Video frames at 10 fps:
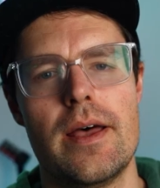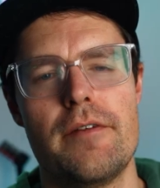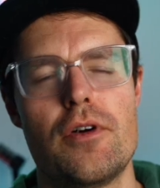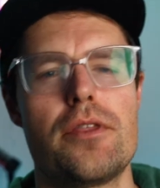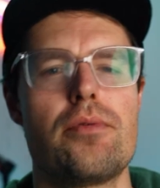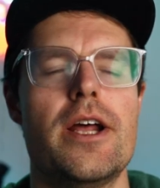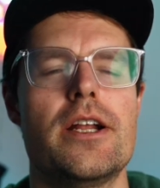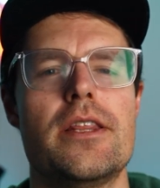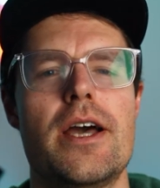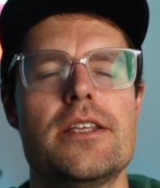For
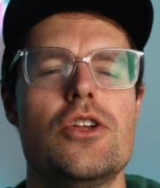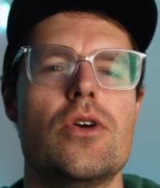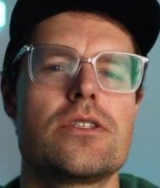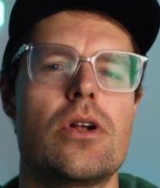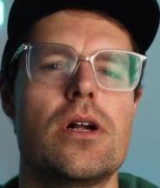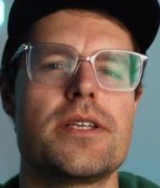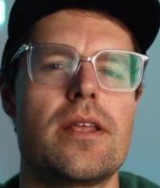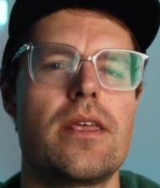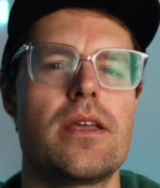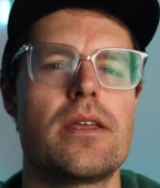$319 US, I
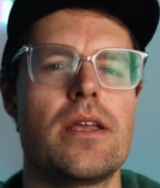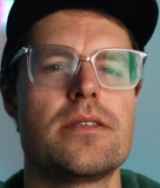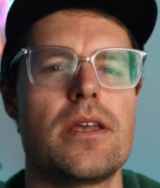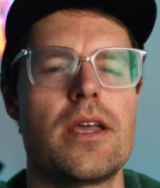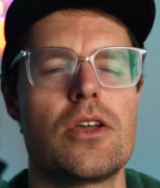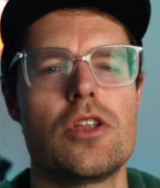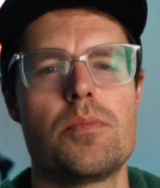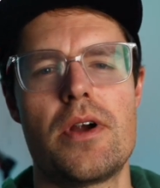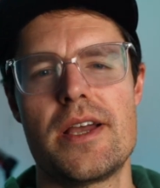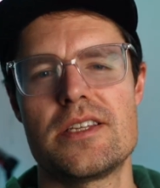think it's a good
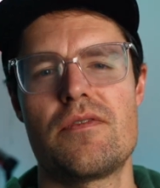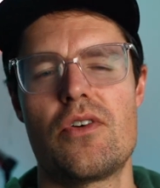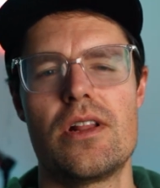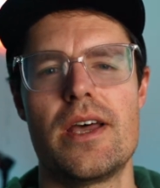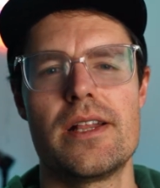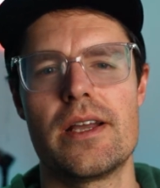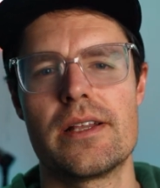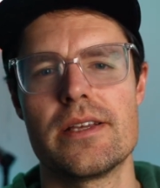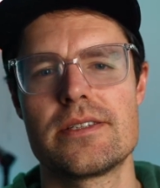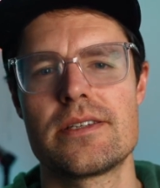price for a light like
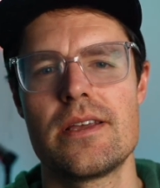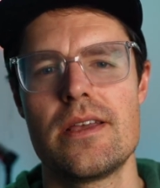this.